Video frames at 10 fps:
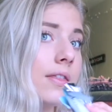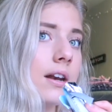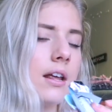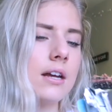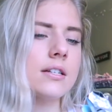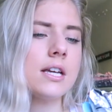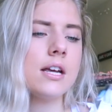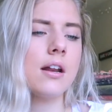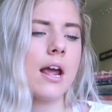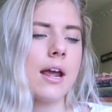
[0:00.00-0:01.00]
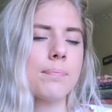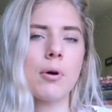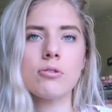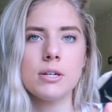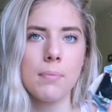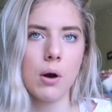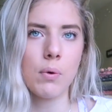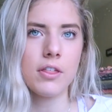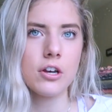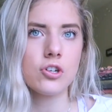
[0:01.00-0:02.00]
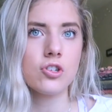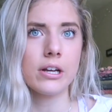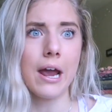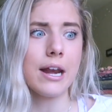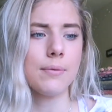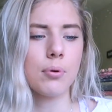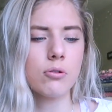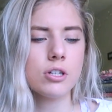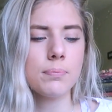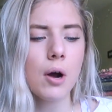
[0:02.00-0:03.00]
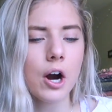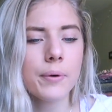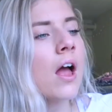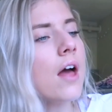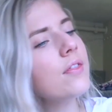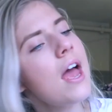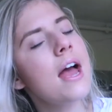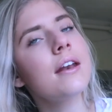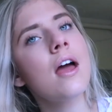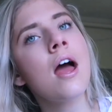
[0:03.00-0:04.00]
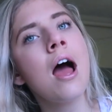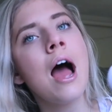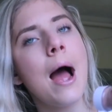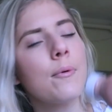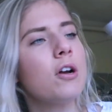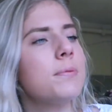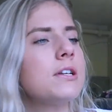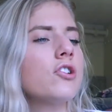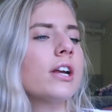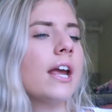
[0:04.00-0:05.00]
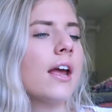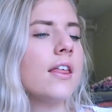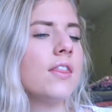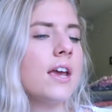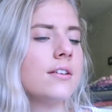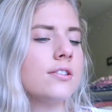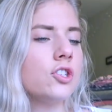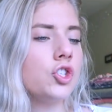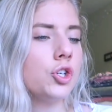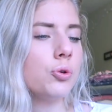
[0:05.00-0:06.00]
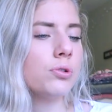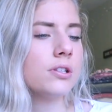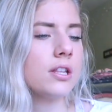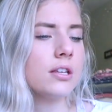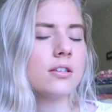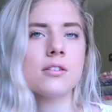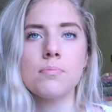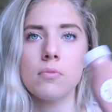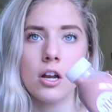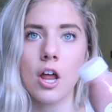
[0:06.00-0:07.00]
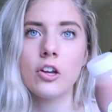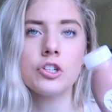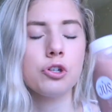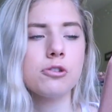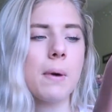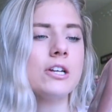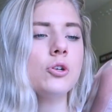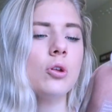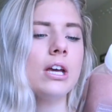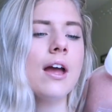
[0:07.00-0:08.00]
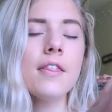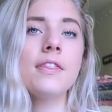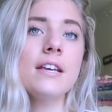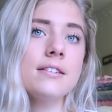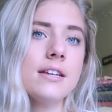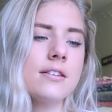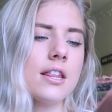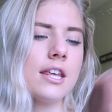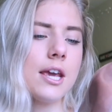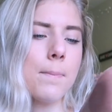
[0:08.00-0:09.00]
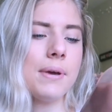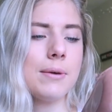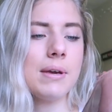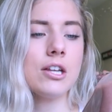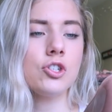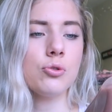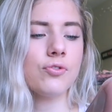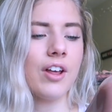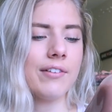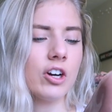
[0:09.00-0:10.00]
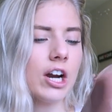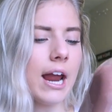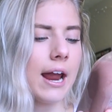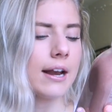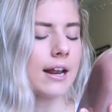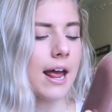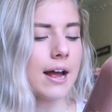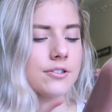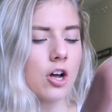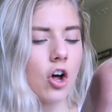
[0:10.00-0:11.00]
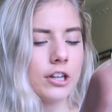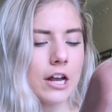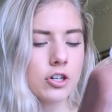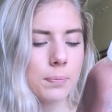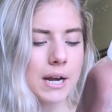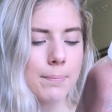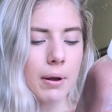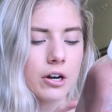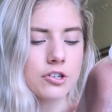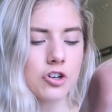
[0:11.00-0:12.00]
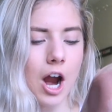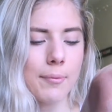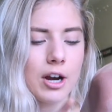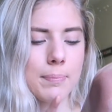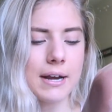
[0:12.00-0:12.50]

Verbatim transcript: And then I like to eat a protein bar with it, just like any protein bar. And then I'm going to be drinking this juice. This is another juice by Julie. This is the PB & Juice flavor and it has all natural peanut butter, strawberry,